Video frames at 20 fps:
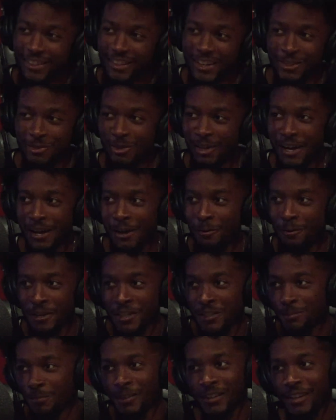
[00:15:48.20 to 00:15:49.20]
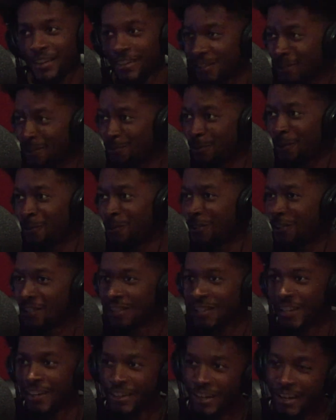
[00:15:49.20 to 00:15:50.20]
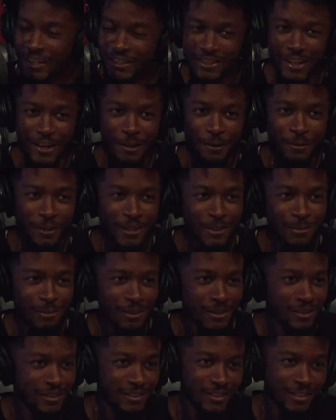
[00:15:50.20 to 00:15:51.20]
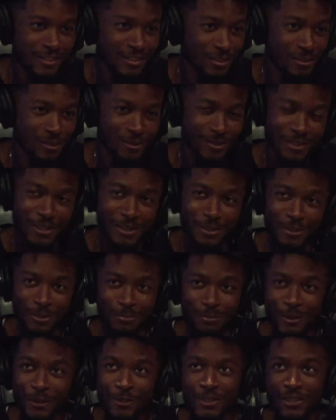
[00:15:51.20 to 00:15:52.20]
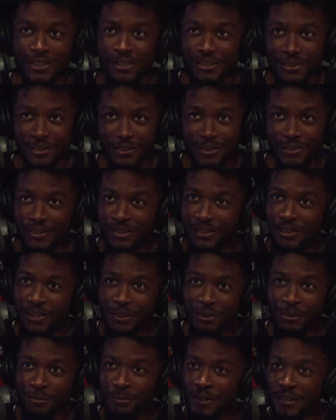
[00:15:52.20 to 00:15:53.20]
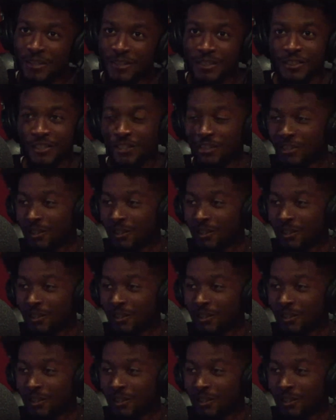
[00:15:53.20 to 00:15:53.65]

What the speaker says: why I always been like this, bro. It's just like I've always been, you know what I'm saying, on some other shit, you know, compared to the